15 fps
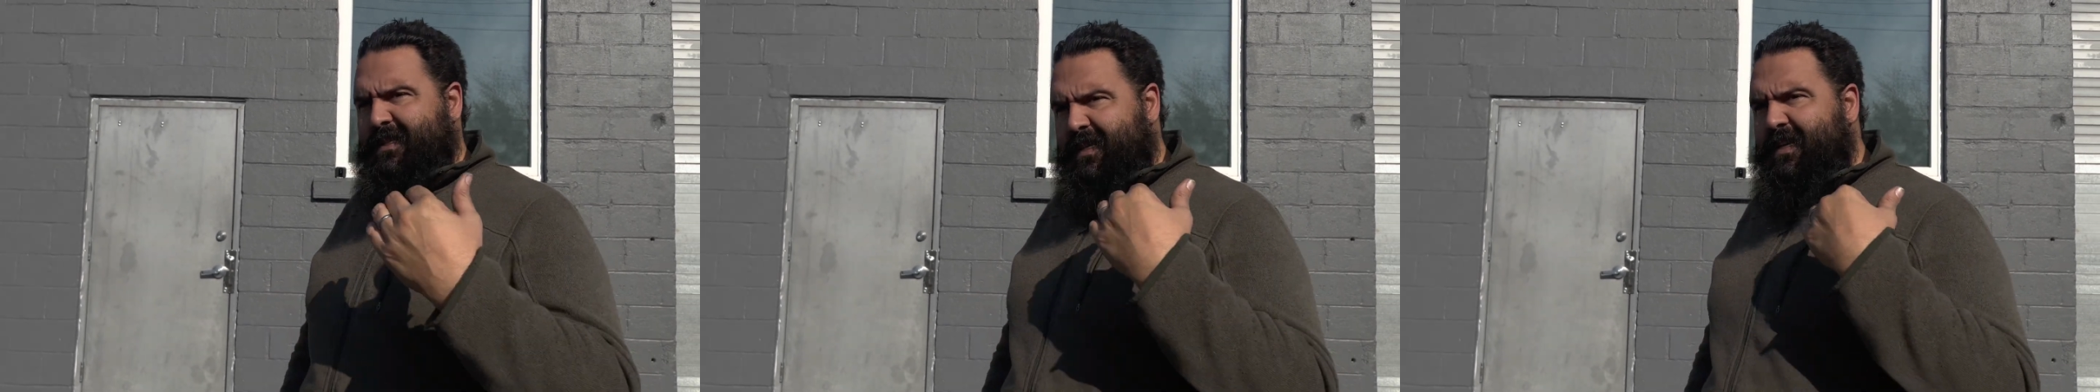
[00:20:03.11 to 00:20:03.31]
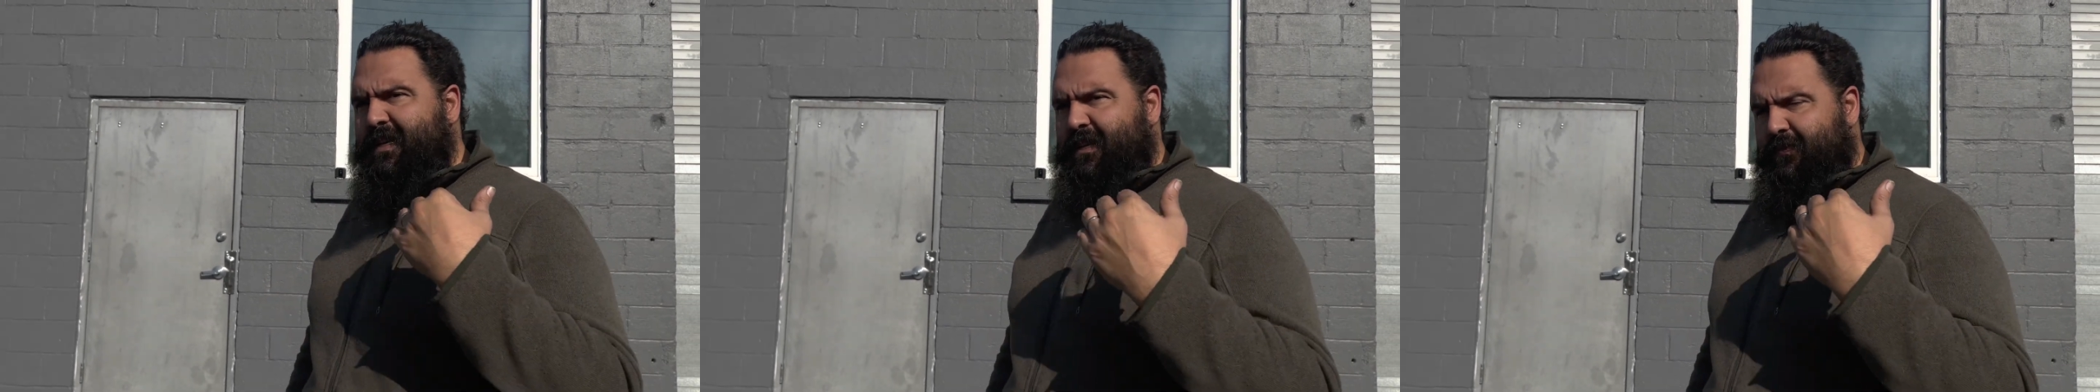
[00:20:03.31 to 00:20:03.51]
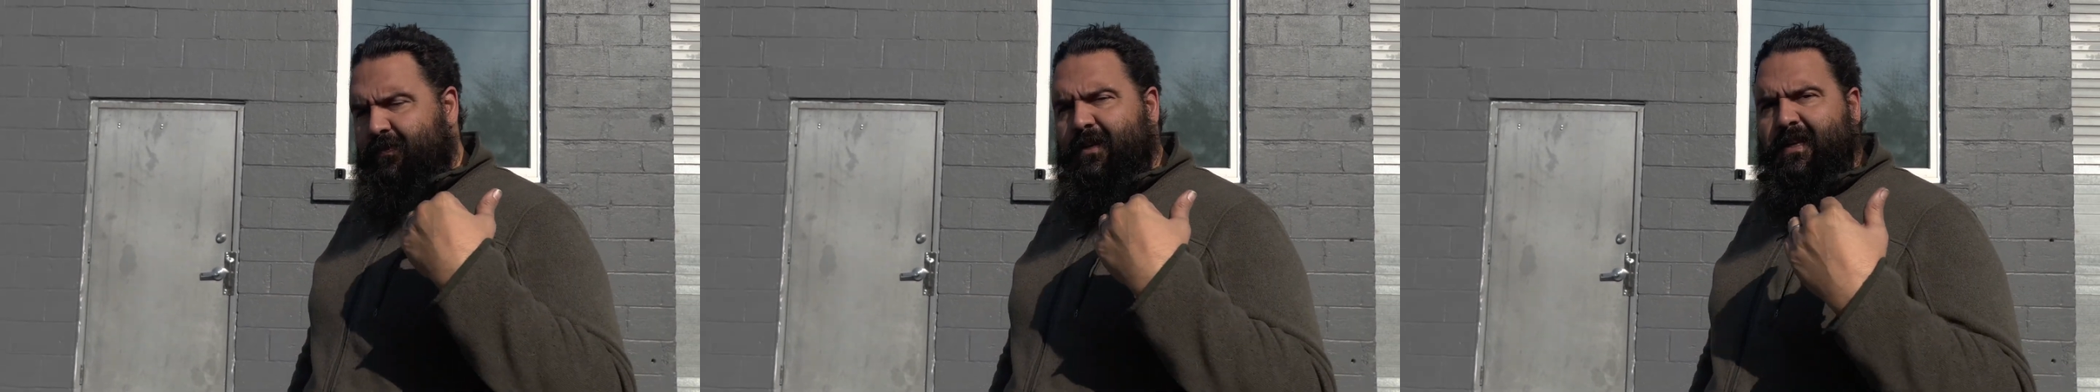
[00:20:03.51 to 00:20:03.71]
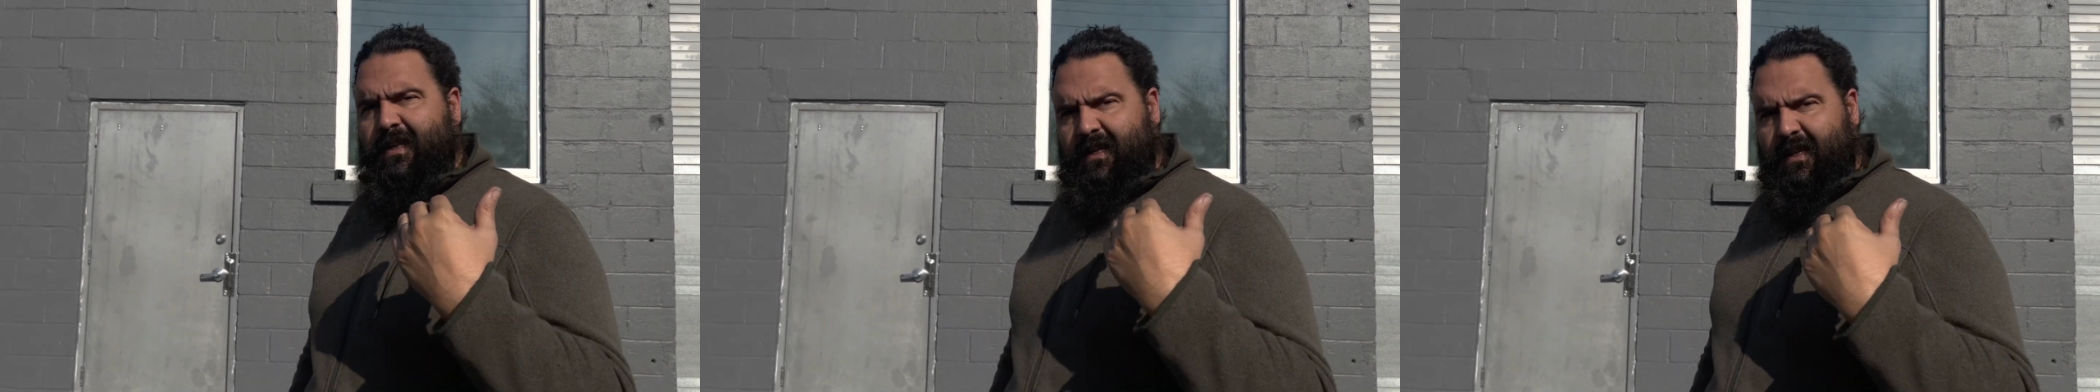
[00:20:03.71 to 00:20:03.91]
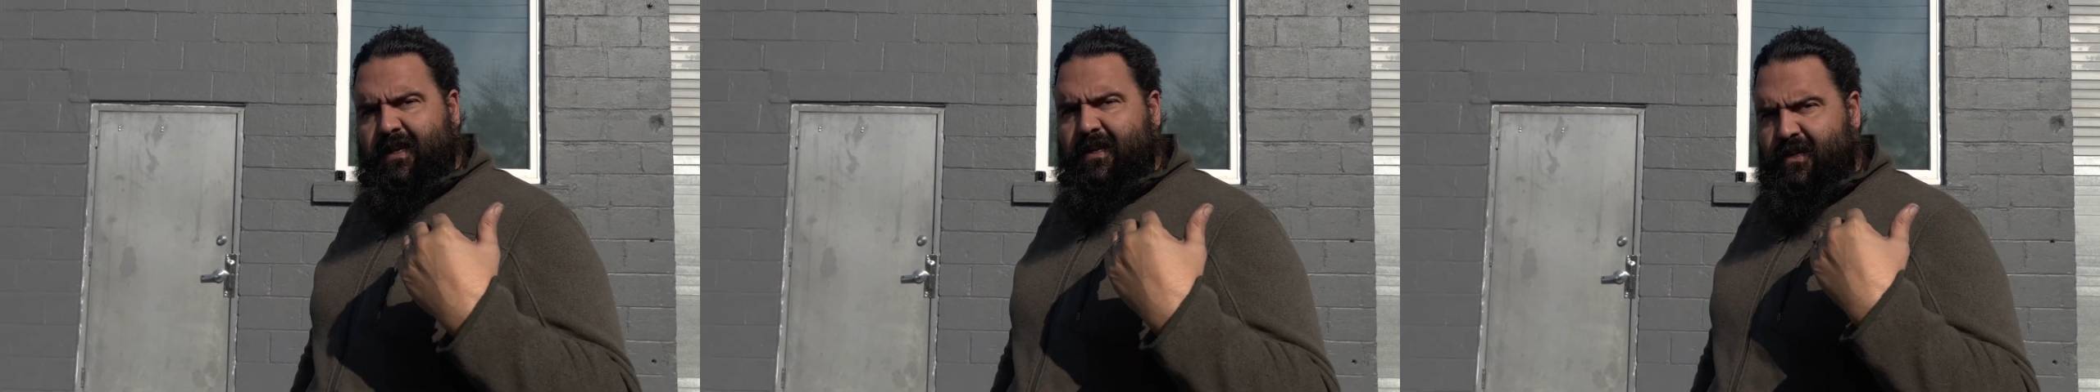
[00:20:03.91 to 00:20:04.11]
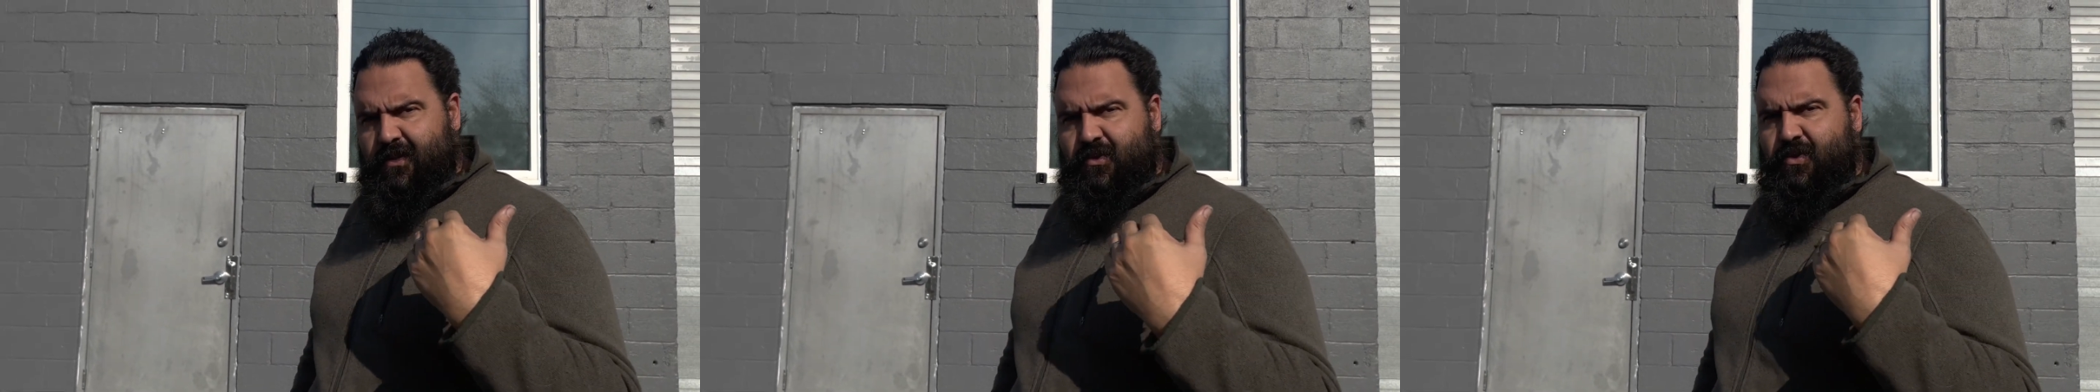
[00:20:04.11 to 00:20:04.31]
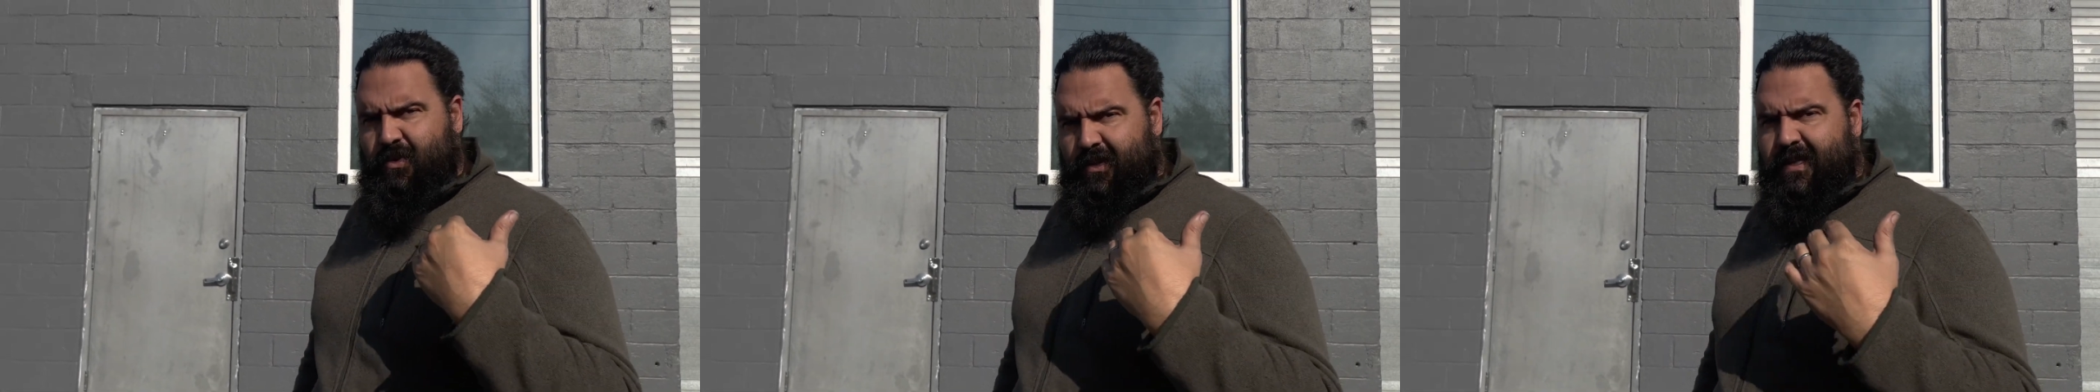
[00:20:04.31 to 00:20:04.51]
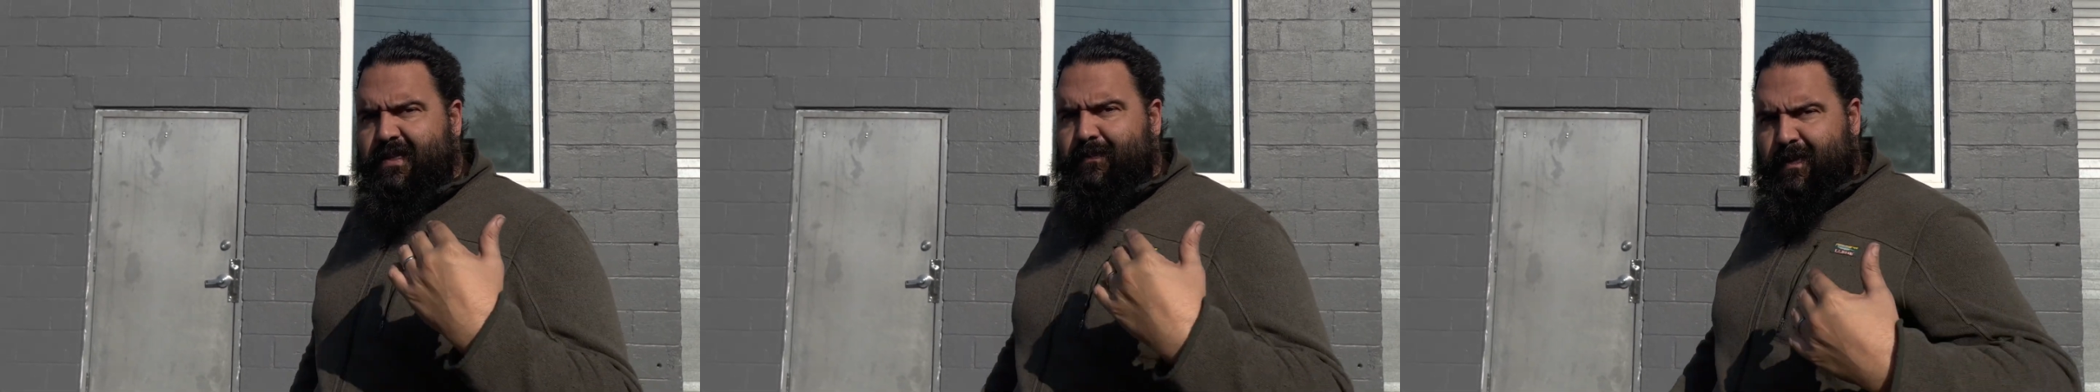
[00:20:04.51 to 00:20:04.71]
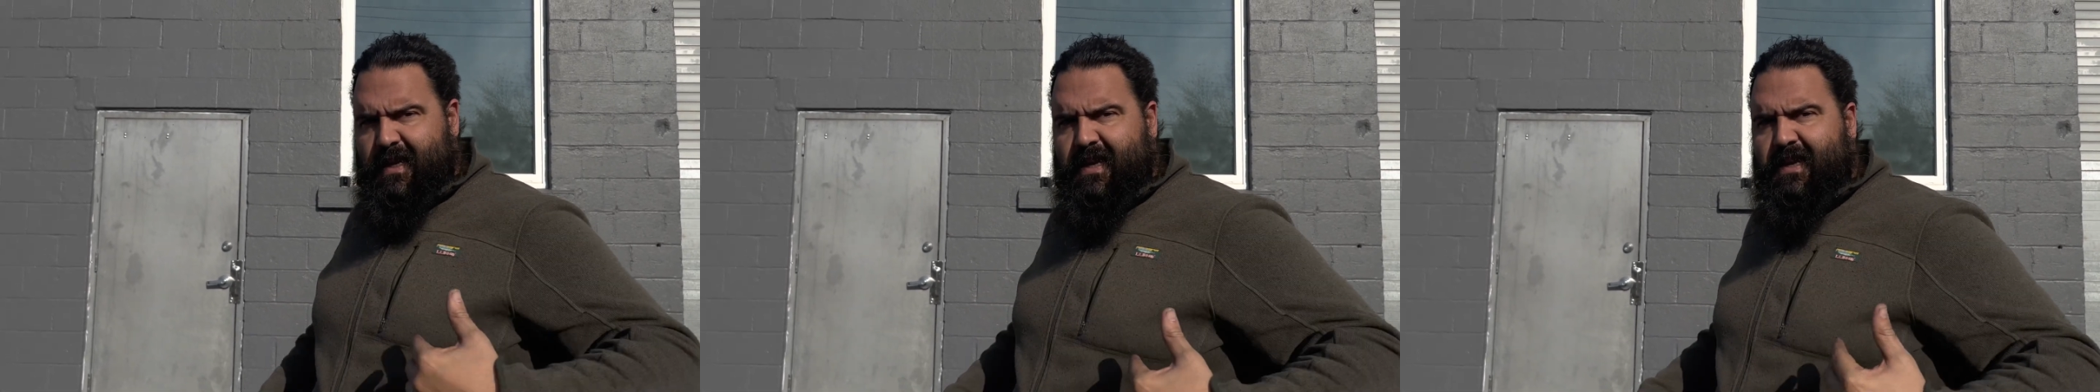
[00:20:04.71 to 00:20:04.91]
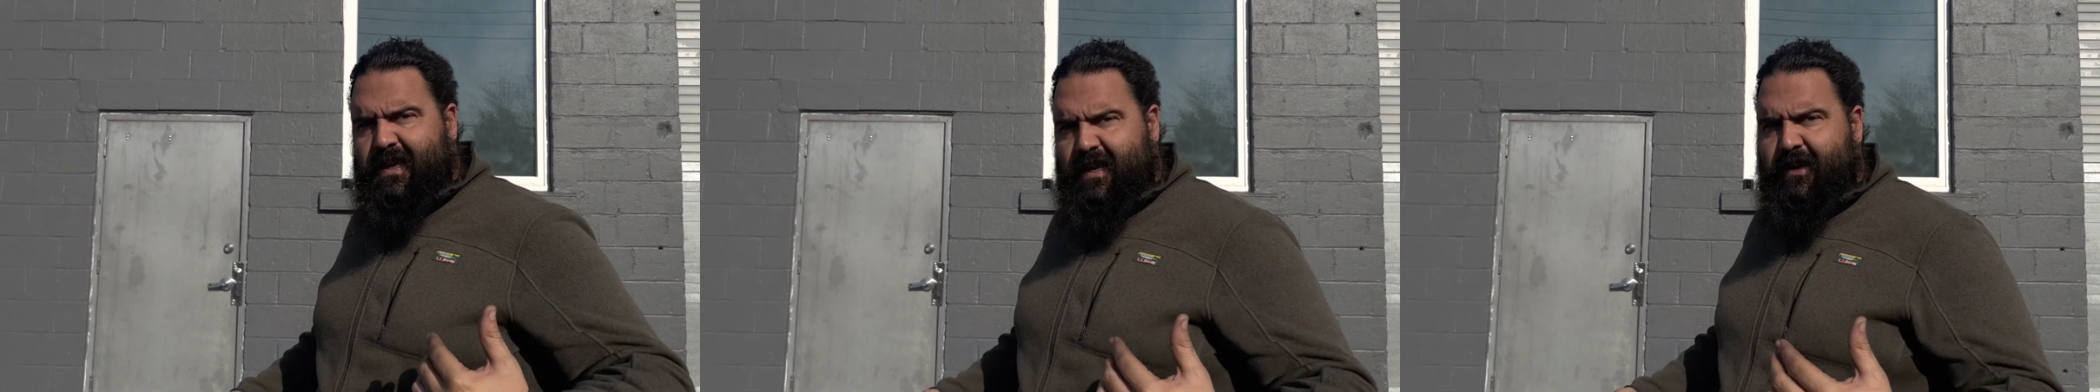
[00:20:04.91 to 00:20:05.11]
Like he really like enjoys
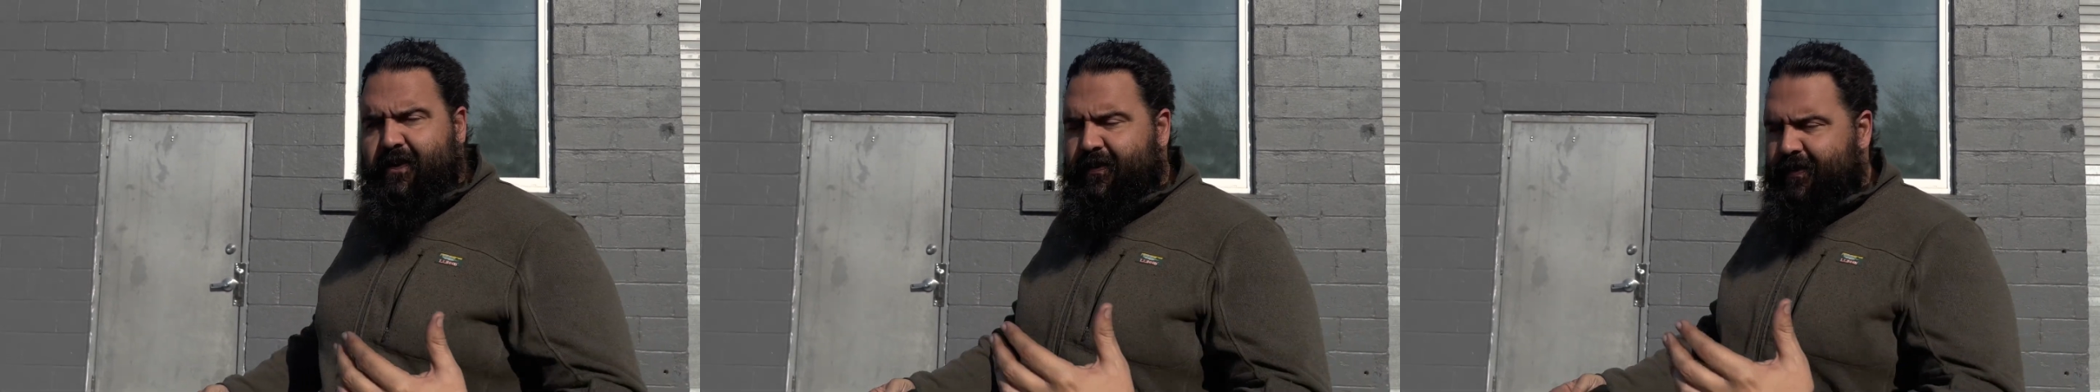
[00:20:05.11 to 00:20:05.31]
being here.